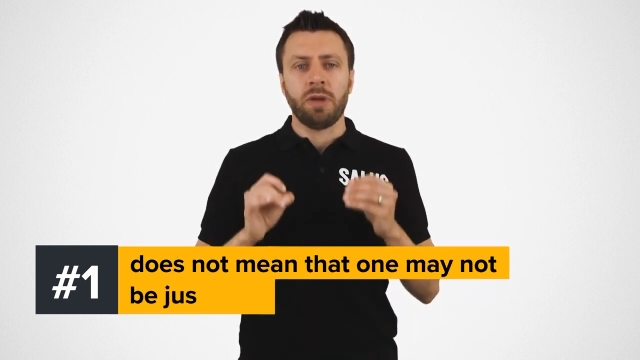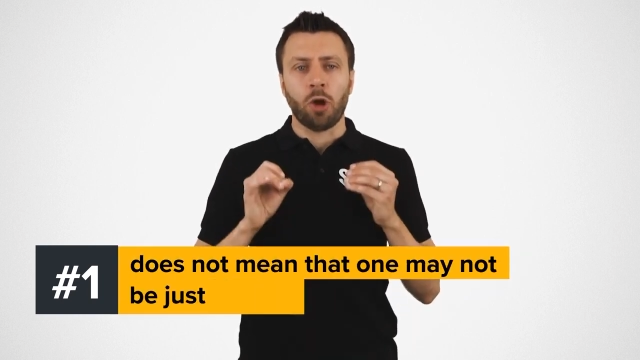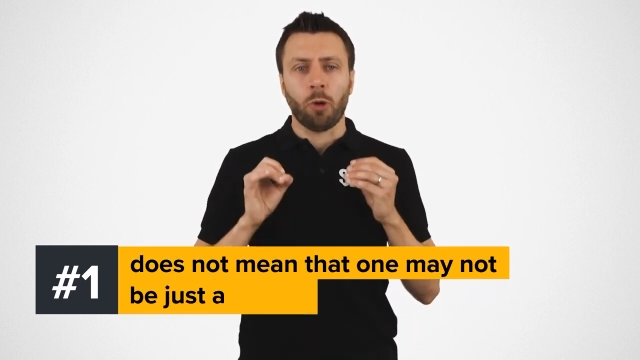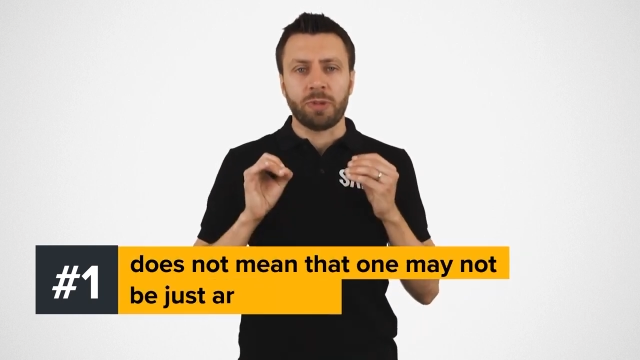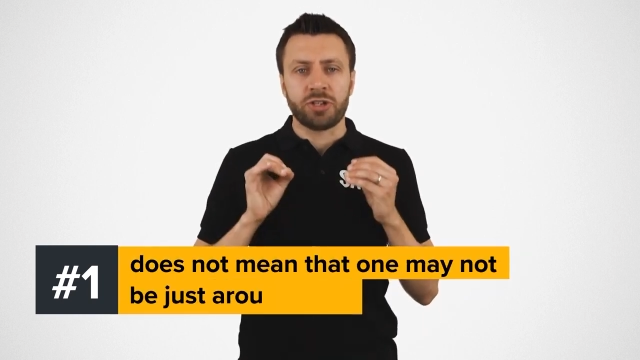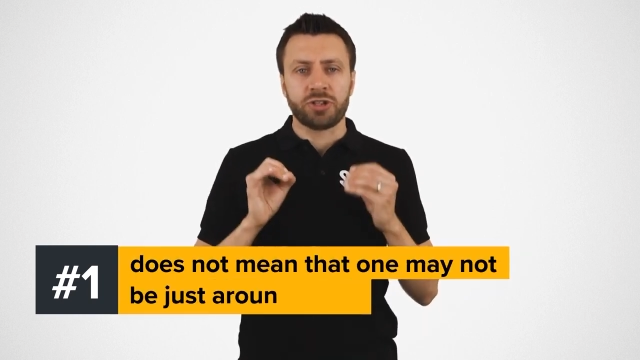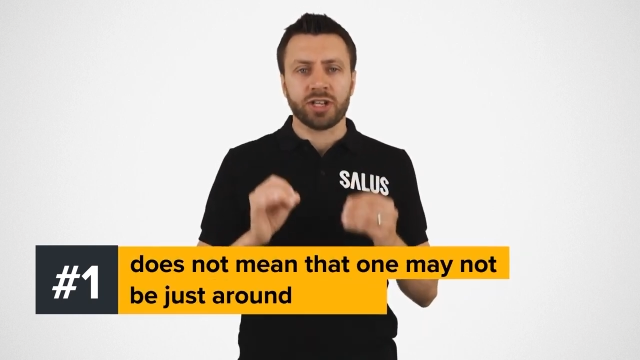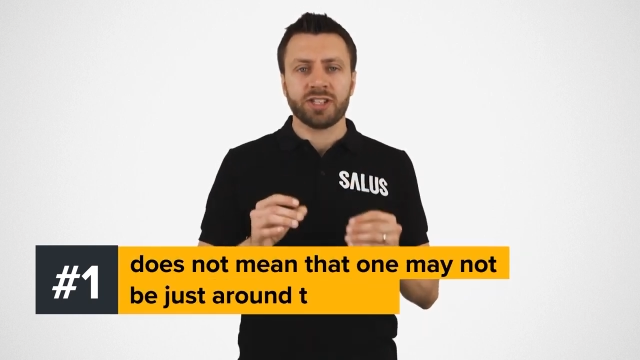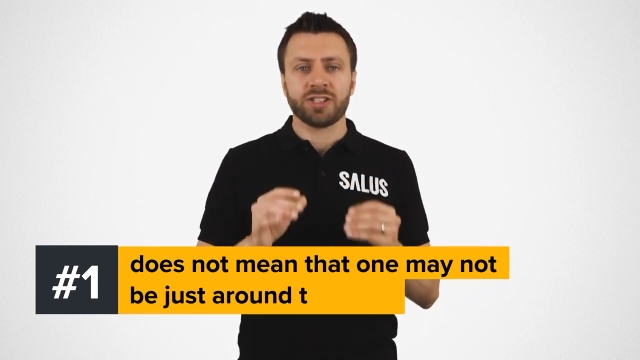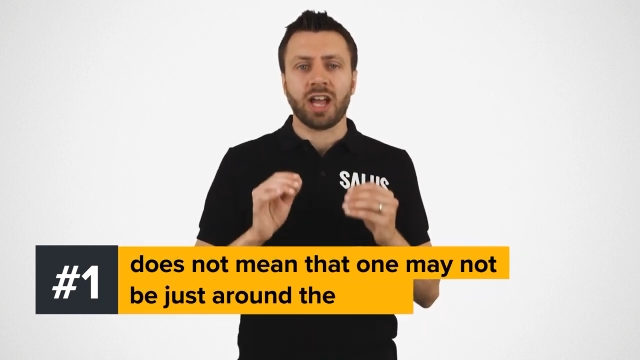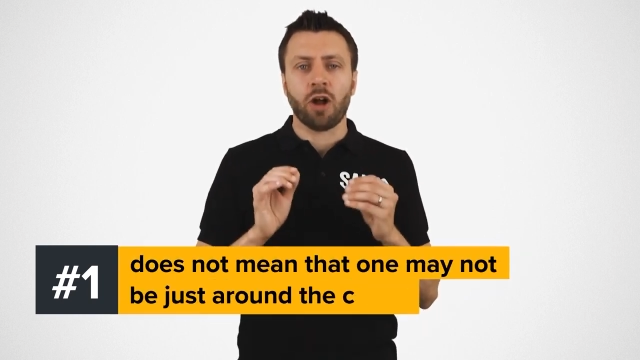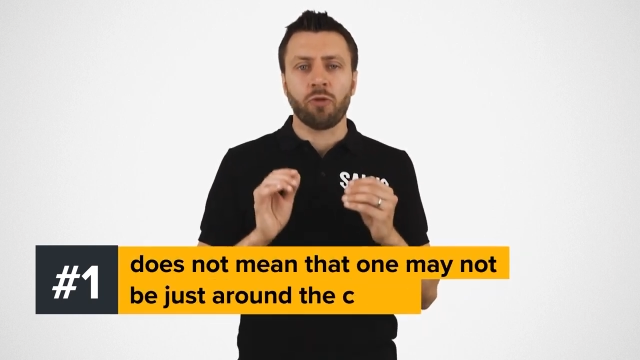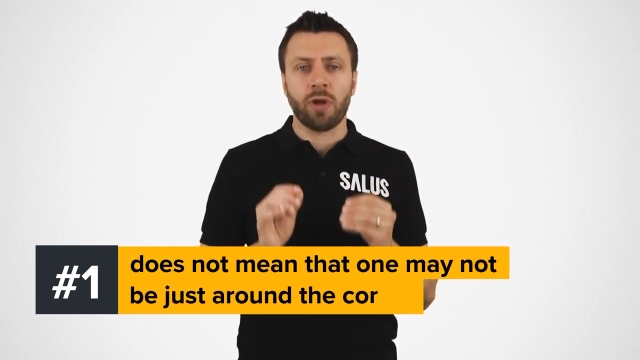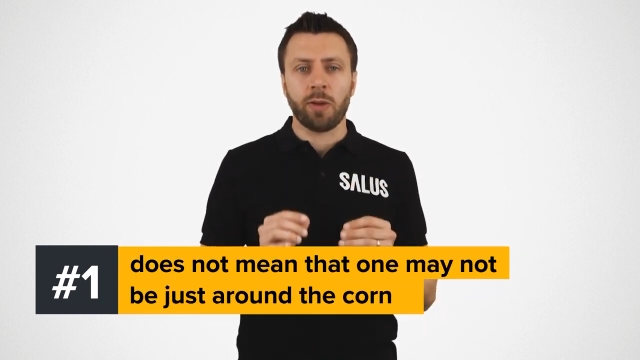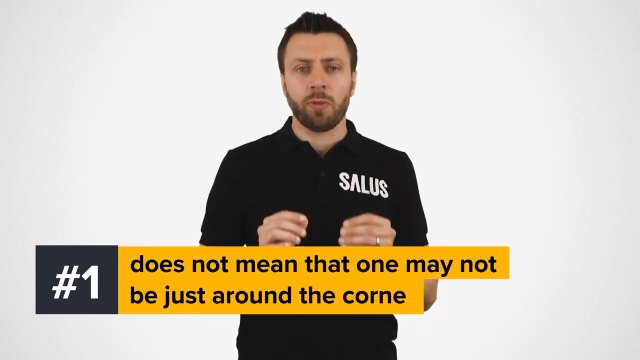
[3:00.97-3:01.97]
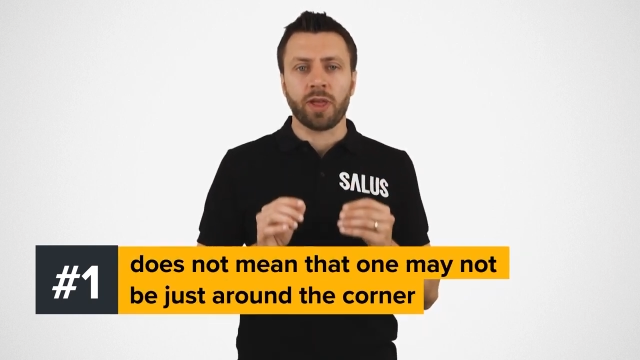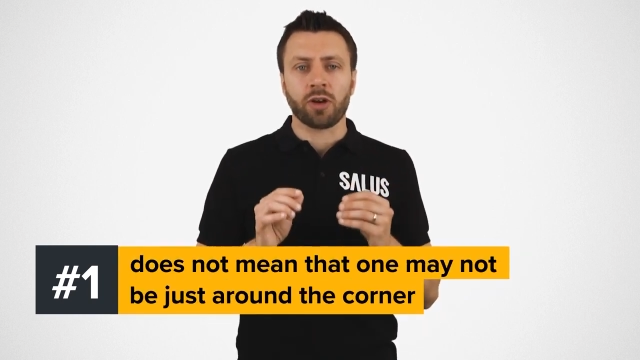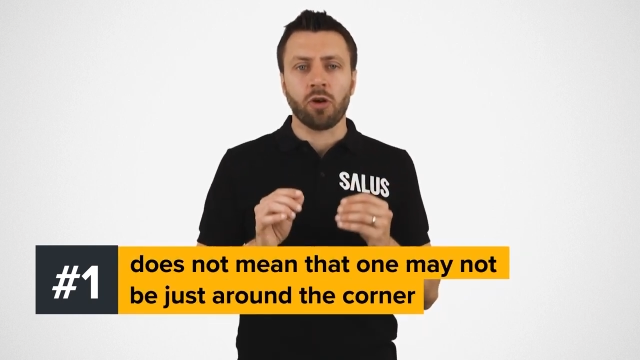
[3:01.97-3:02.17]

may not be just around the